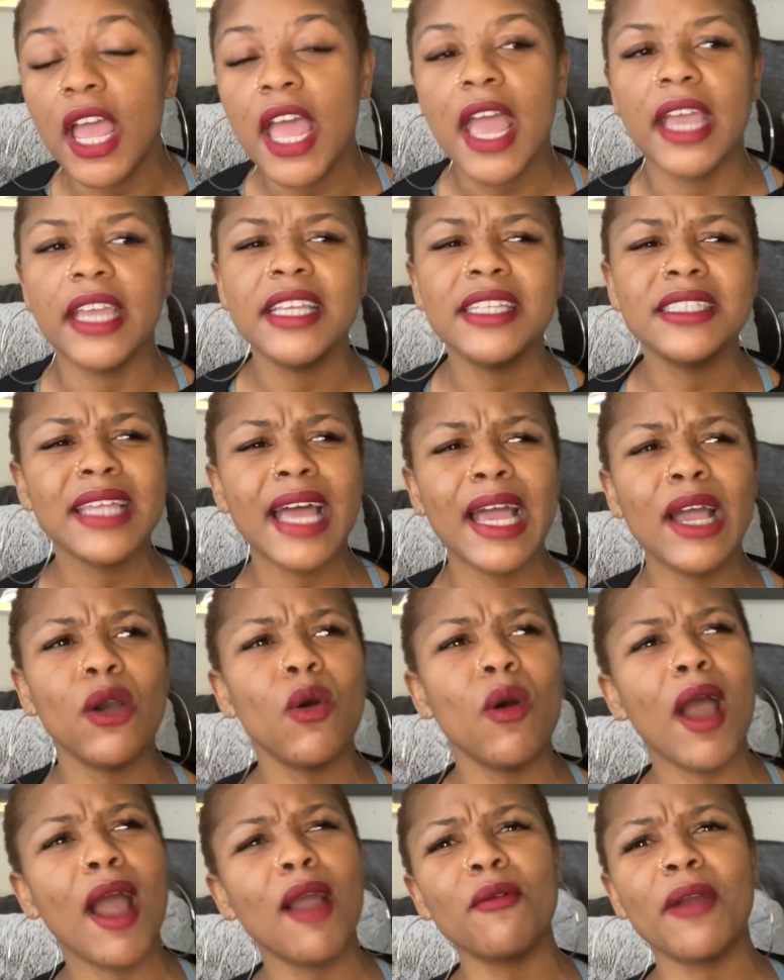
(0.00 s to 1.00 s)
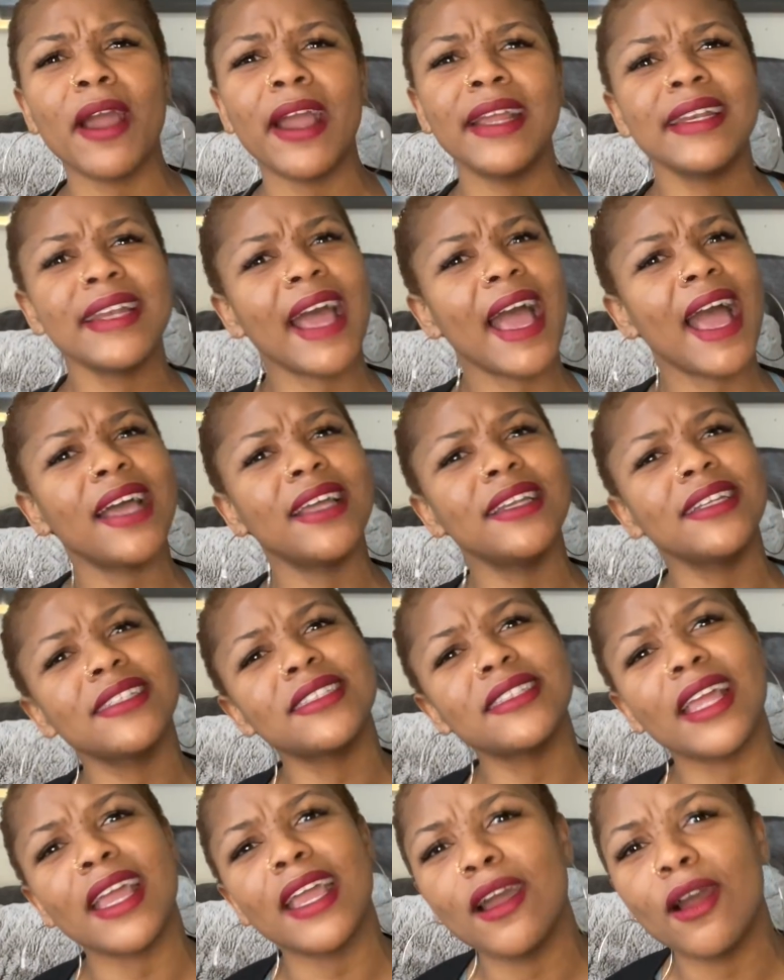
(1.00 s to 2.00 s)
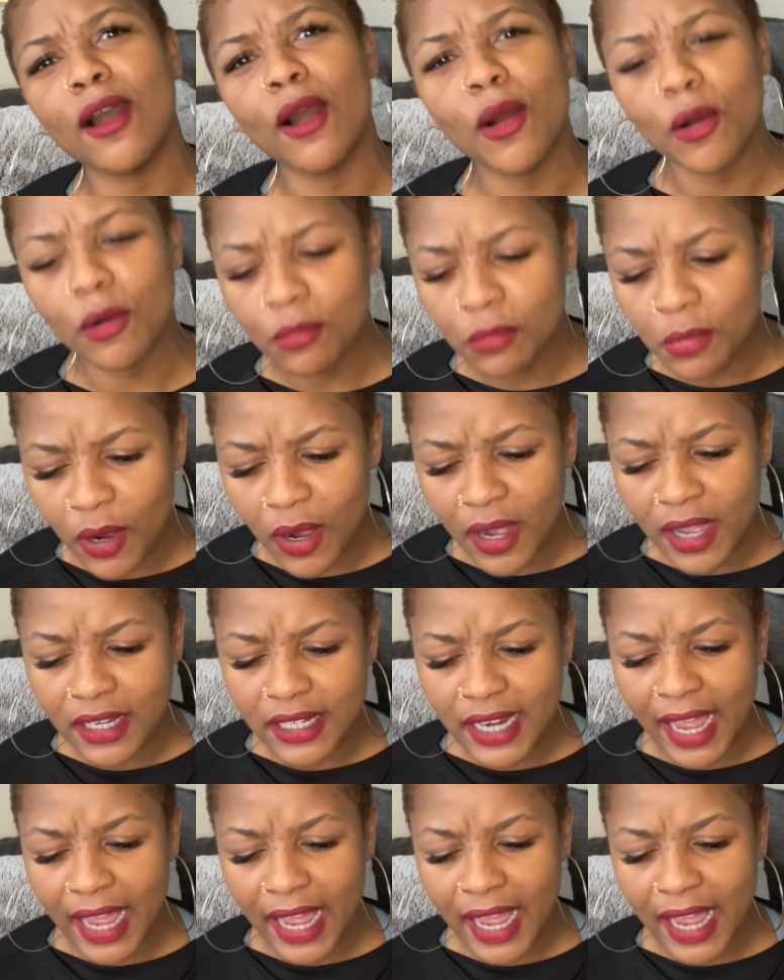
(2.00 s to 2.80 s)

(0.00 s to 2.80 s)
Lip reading: And he's like, oh, all right, now I understand, homeboy.